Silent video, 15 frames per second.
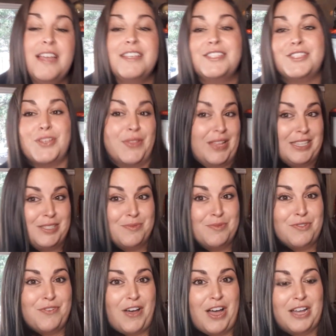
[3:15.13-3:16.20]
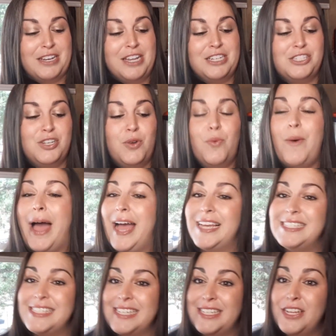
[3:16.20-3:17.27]
So let's move on to
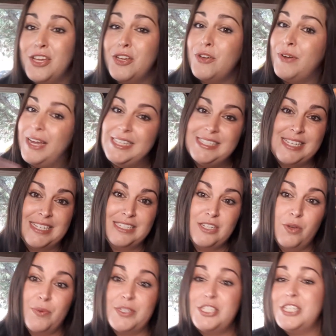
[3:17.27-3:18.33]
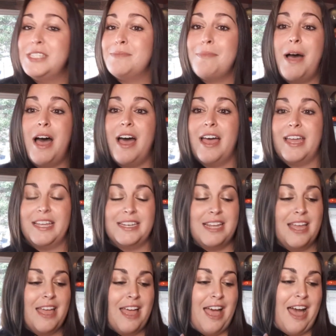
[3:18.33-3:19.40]
waxing crescent, which is mine.
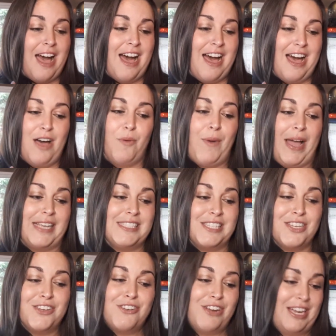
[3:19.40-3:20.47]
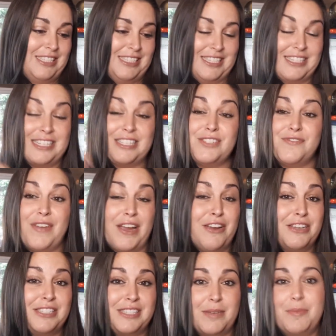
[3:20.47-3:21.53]
Uh, waxing crescent is
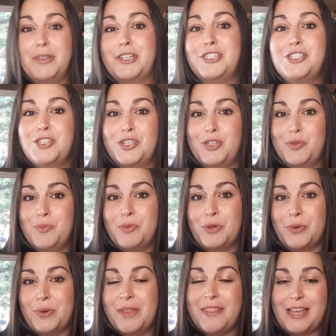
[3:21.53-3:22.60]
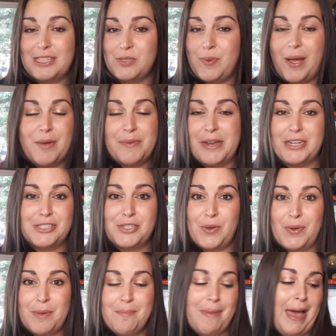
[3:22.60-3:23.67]
very similar to new moon. That's why we are so
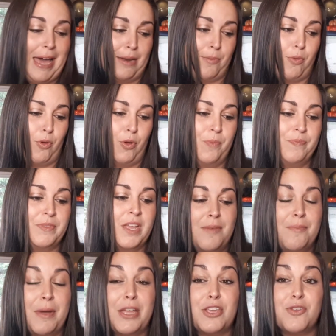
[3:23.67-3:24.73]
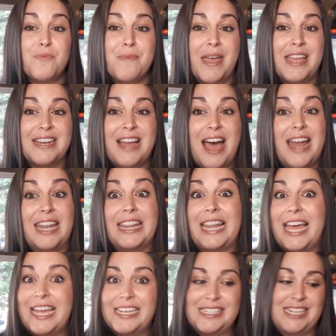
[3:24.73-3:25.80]
compatible. But you may not
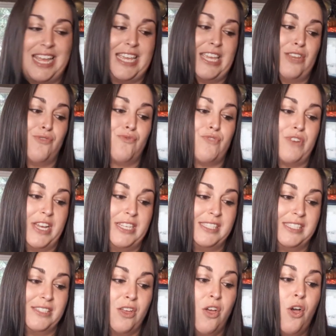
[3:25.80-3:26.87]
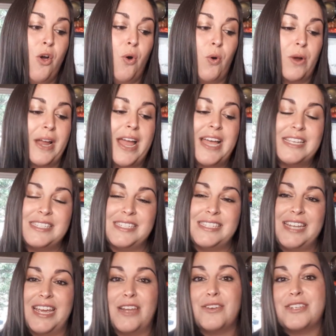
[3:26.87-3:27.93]
like taking risks or
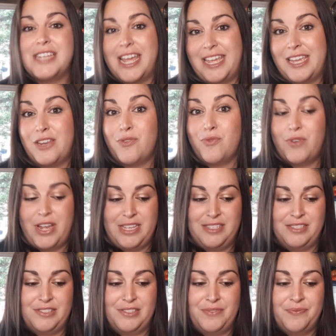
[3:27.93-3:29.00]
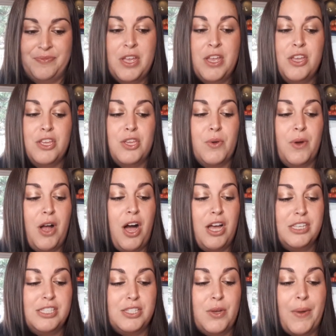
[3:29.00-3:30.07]
hesitate taking risks. You are
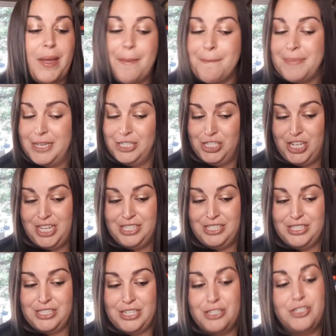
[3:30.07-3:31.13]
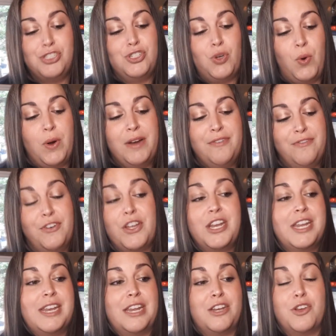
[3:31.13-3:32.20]
also ambitious,
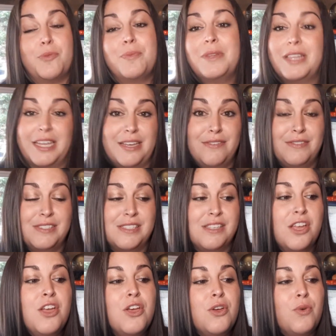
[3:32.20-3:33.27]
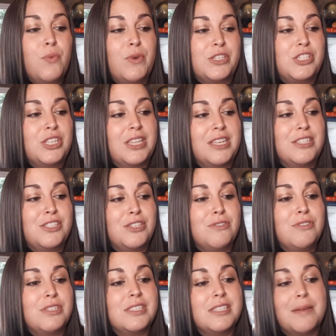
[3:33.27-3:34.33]
sure-footed in your beliefs, which leads you
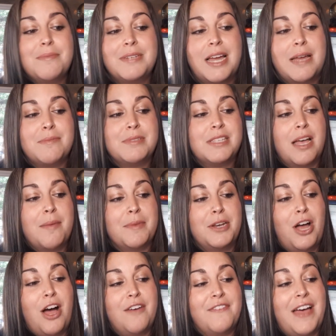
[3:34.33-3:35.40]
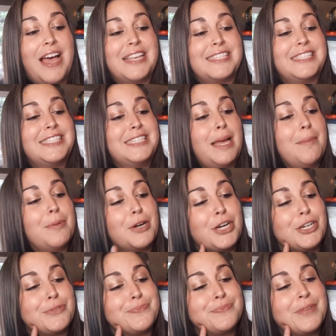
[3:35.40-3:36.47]
to sometimes coming off as
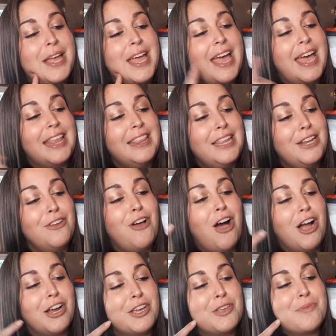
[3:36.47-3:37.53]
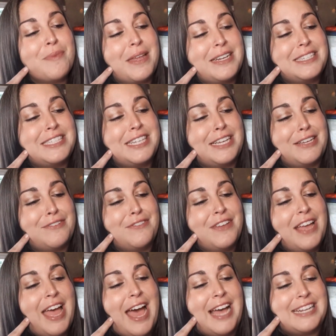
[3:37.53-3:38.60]
stubborn, a little argumentative,
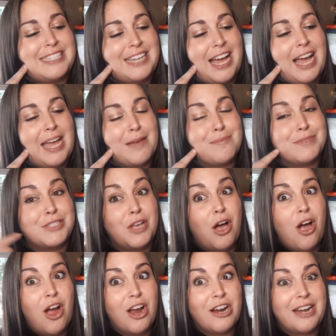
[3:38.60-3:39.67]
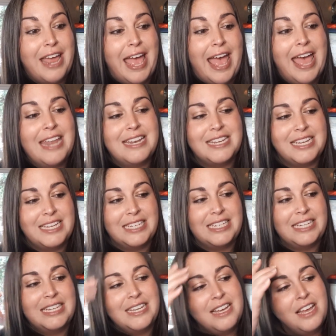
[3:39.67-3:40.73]
at times hard-headed.